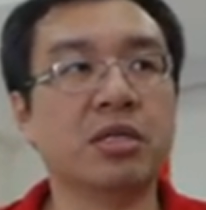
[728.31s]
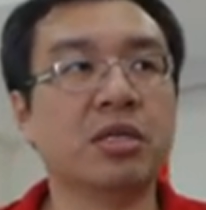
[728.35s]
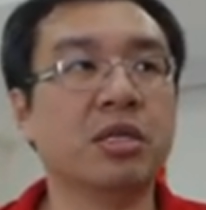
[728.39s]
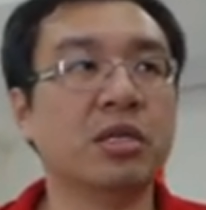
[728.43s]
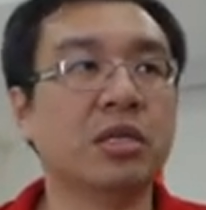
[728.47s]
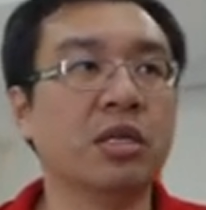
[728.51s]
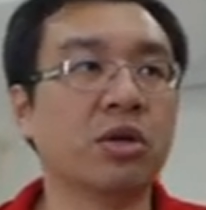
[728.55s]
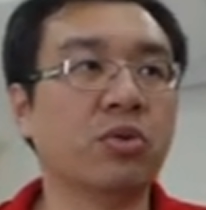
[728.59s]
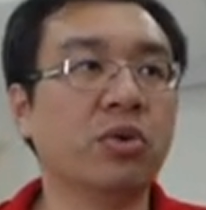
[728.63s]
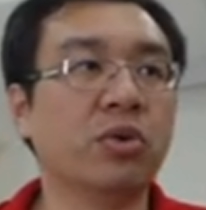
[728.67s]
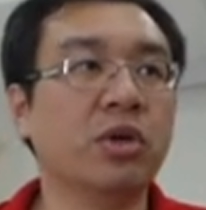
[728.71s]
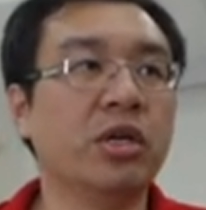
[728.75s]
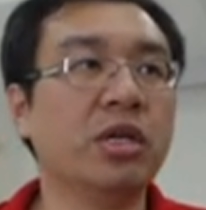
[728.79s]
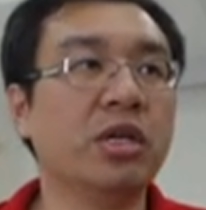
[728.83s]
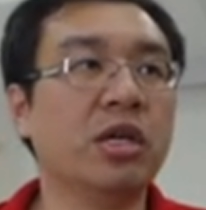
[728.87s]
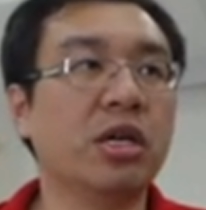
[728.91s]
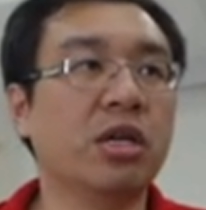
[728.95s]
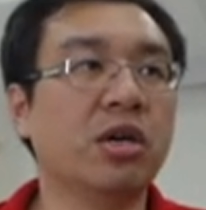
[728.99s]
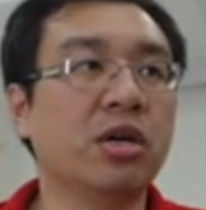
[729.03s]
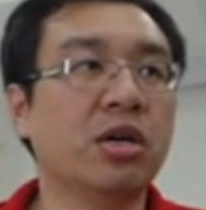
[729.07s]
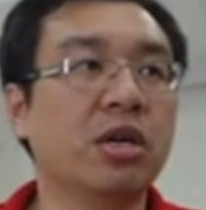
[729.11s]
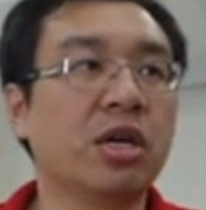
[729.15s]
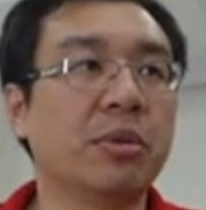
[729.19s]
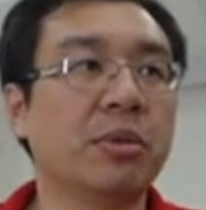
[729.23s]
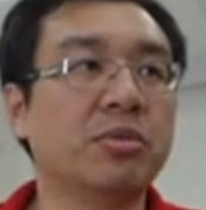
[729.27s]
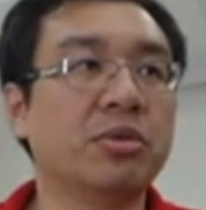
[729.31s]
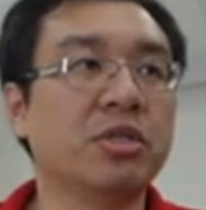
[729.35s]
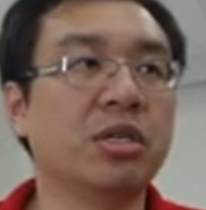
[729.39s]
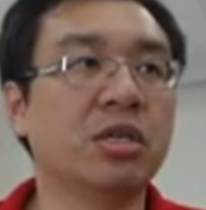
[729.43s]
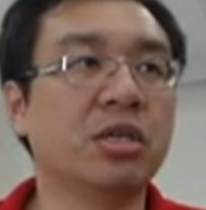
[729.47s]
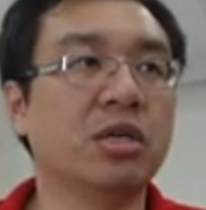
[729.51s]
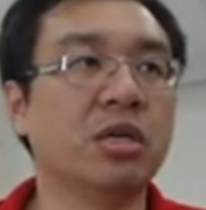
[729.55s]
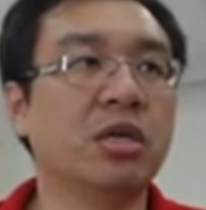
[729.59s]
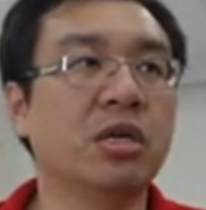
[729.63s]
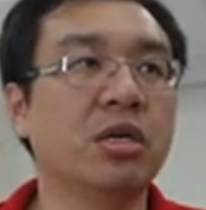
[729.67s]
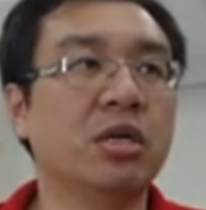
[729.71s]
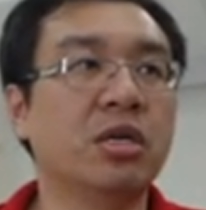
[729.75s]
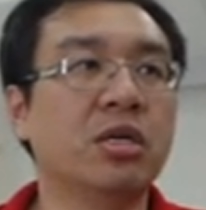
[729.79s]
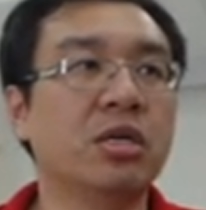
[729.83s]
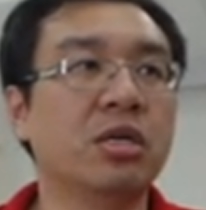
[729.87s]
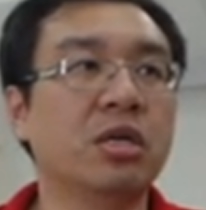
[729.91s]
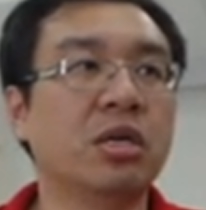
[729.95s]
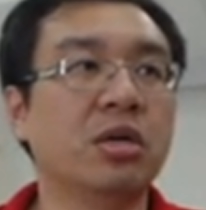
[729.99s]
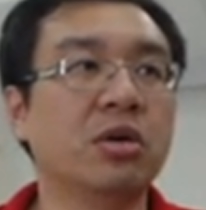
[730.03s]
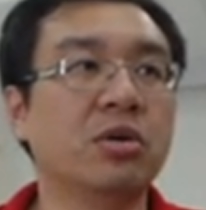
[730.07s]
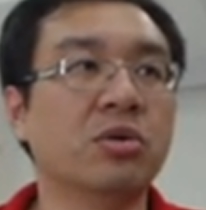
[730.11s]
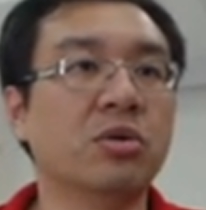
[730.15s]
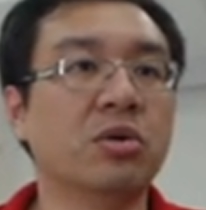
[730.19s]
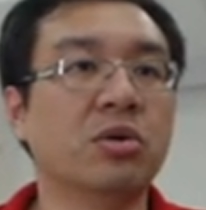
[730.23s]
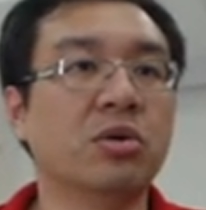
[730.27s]
The queen cannot capture the
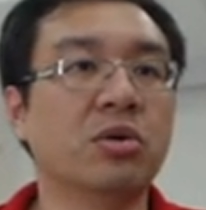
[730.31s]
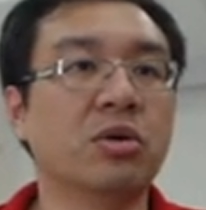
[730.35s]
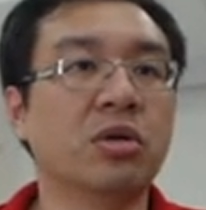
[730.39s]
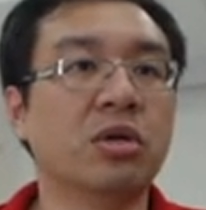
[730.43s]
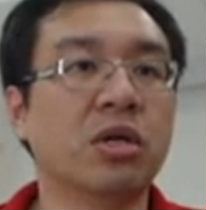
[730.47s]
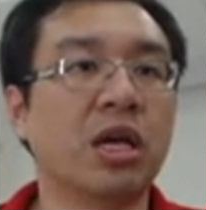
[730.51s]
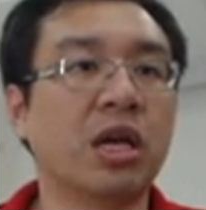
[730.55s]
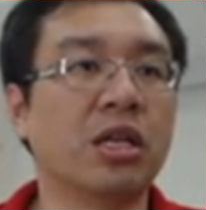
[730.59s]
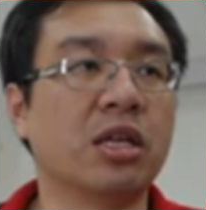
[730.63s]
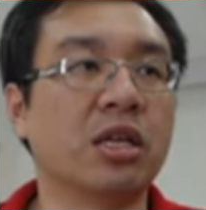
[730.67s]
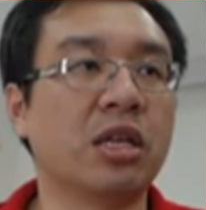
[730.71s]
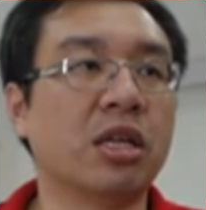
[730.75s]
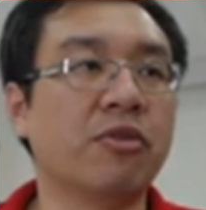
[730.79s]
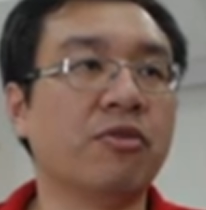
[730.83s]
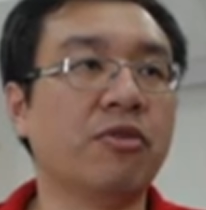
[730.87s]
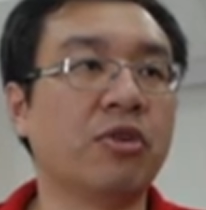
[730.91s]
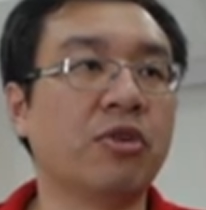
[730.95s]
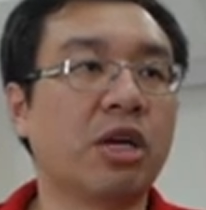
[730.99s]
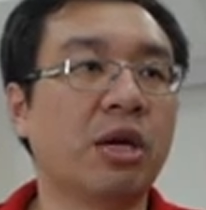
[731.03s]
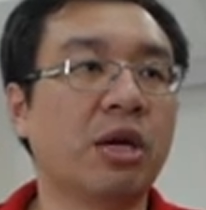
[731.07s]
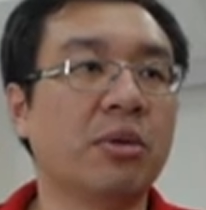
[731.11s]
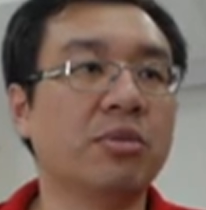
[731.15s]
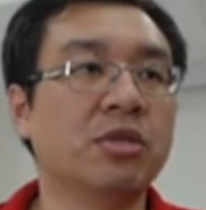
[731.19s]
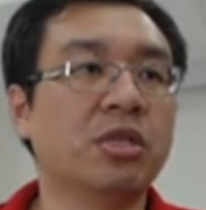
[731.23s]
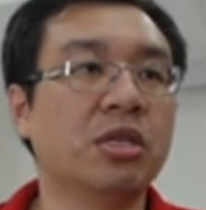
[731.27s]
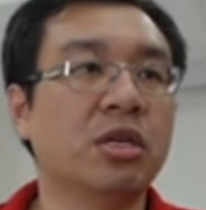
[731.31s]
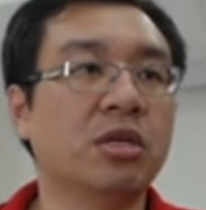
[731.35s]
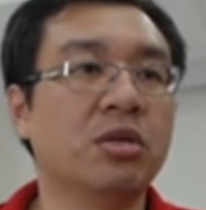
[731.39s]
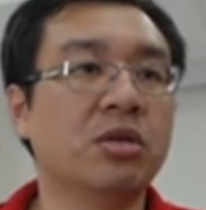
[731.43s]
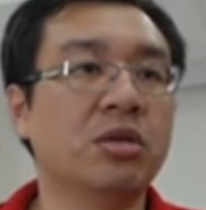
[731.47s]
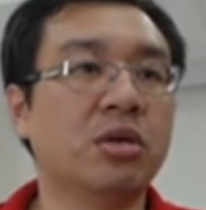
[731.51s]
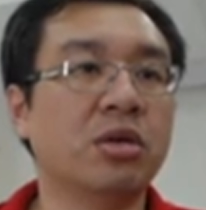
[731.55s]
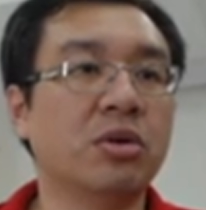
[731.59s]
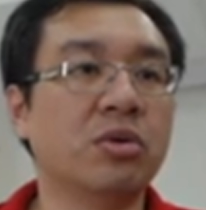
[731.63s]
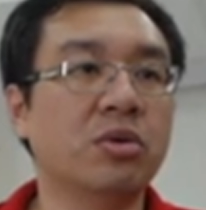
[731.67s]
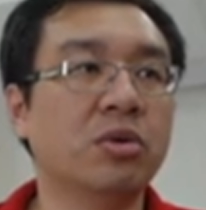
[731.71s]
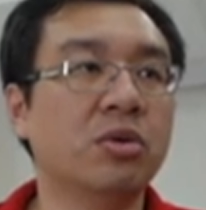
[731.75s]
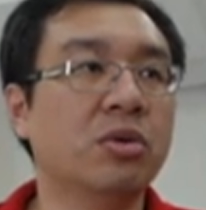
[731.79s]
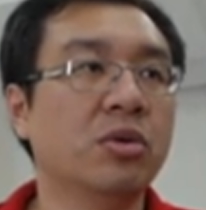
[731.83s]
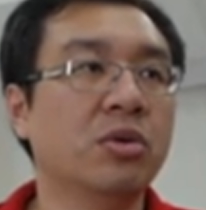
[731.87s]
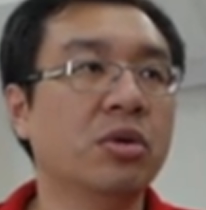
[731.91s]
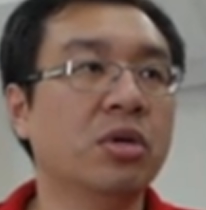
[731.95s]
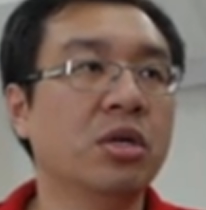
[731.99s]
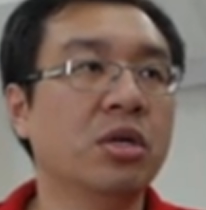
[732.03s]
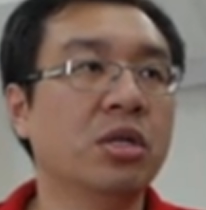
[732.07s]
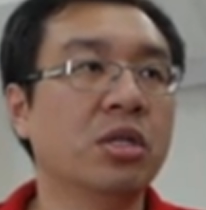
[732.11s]
rook, and if you capture the rook,